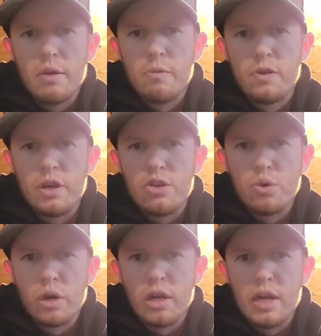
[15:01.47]
of them fish
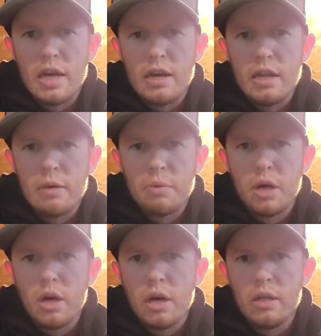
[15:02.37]
will get down in them
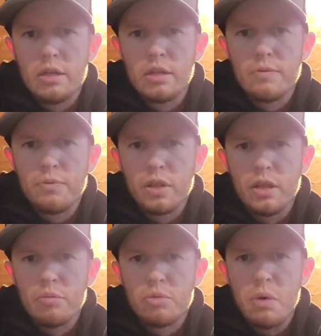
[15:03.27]
cuts, and
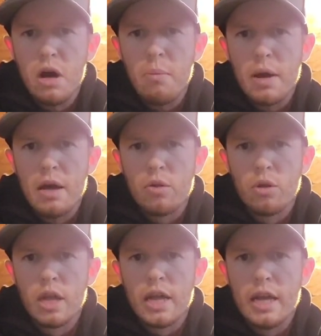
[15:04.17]
them smallmouth
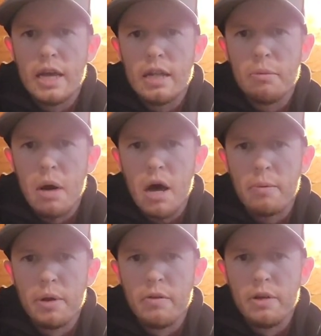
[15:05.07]
will lay down in the
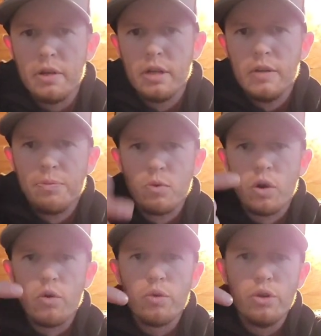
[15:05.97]
bottom of it.
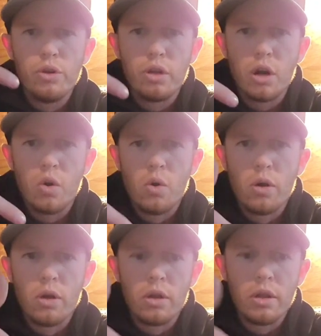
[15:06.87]
Well, when you're
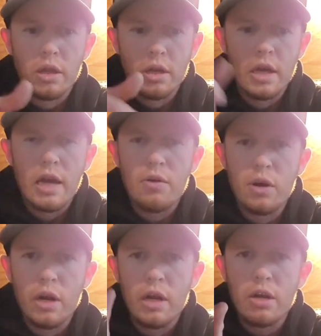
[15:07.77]
throwing the Ned
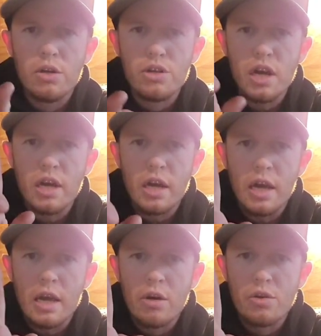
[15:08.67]
rig or
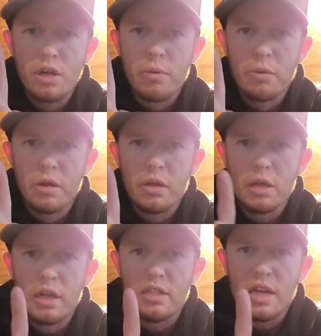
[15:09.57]
shaky head or something,
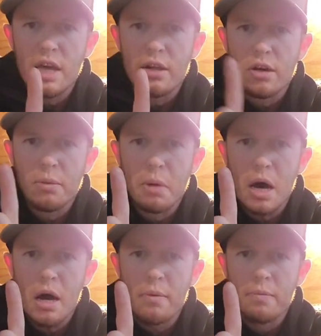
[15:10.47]
and it's down there on the
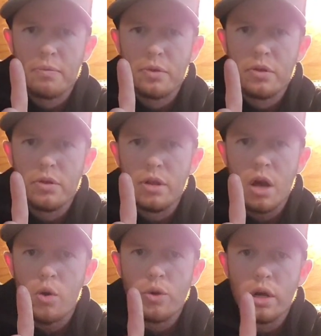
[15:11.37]
bottom,
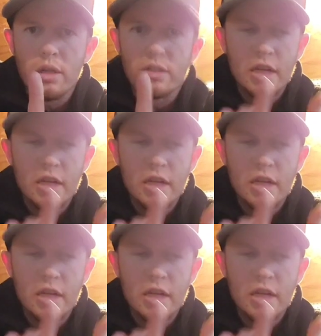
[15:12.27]
no, you're not